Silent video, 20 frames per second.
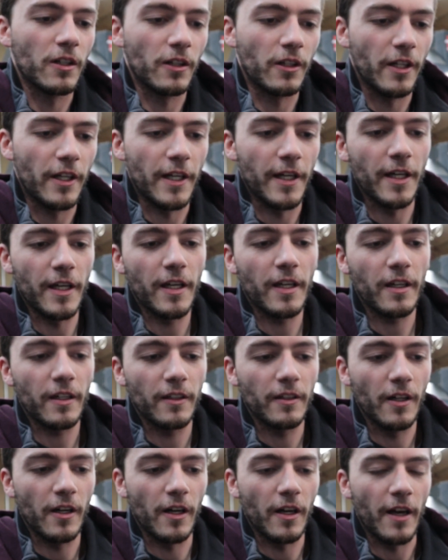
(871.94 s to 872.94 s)
like
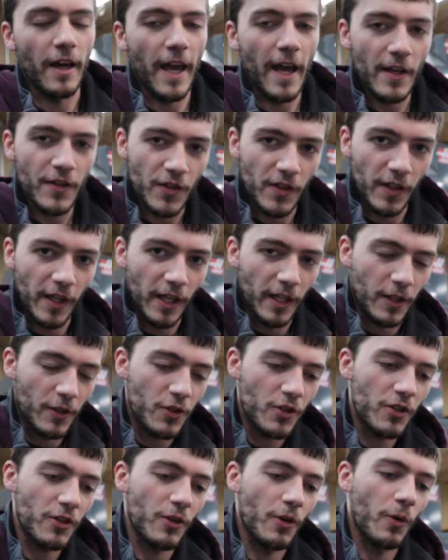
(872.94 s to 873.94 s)
acid
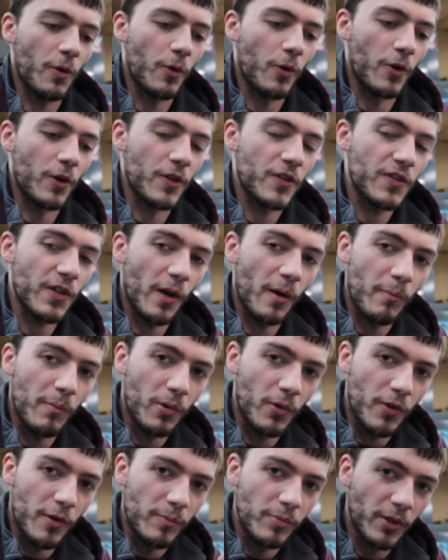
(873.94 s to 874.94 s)
etch or
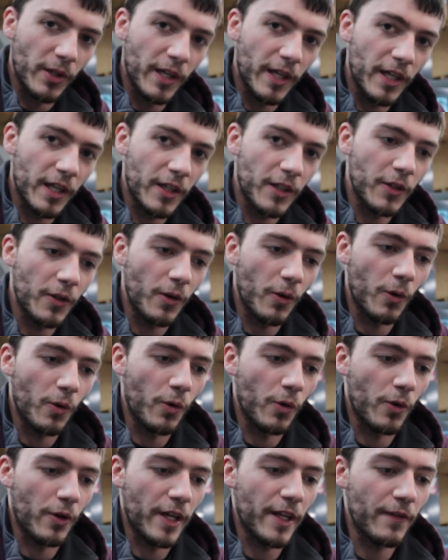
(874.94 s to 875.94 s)
tumble the blade
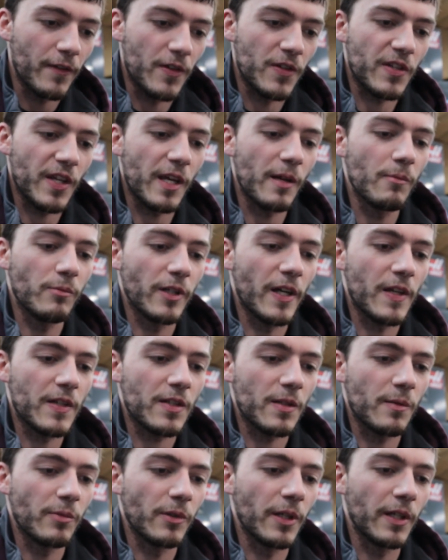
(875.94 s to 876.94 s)
or even sandblast
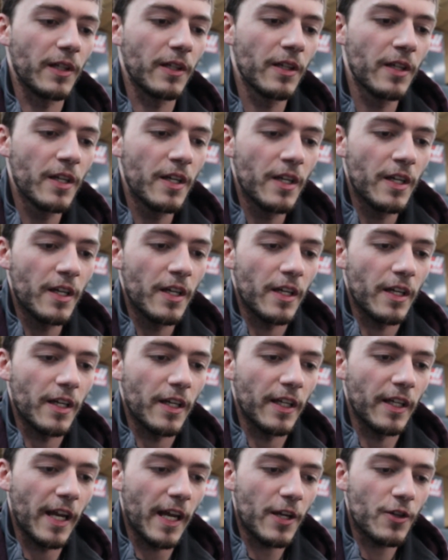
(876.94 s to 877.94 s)
the blade,
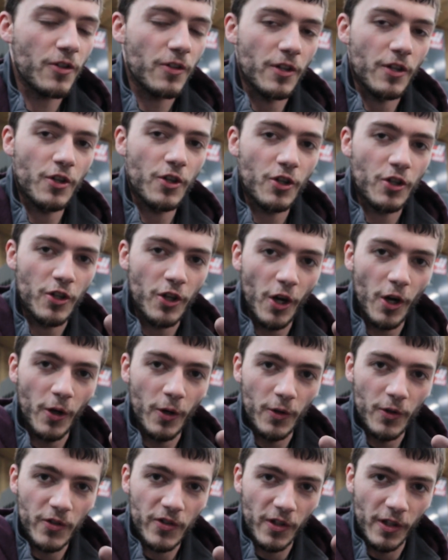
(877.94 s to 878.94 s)
it actually
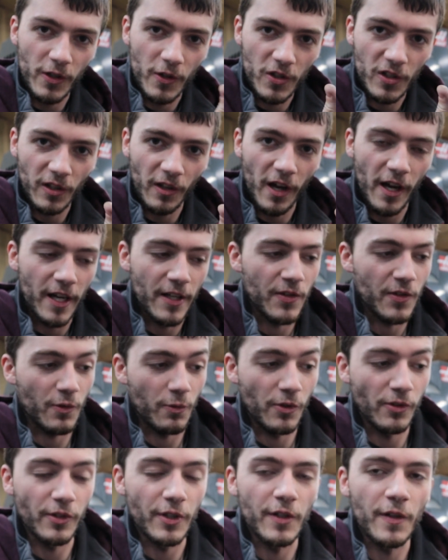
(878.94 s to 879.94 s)
shows those lines
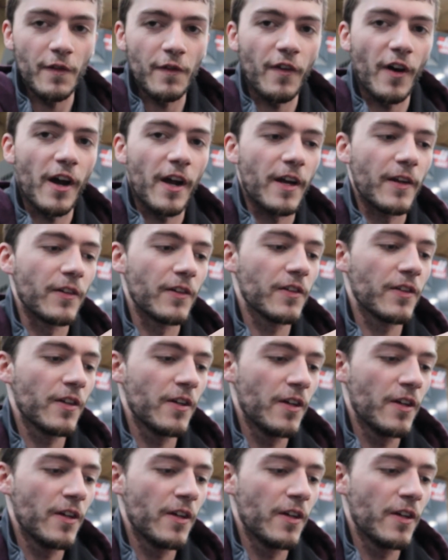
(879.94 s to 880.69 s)
really defined.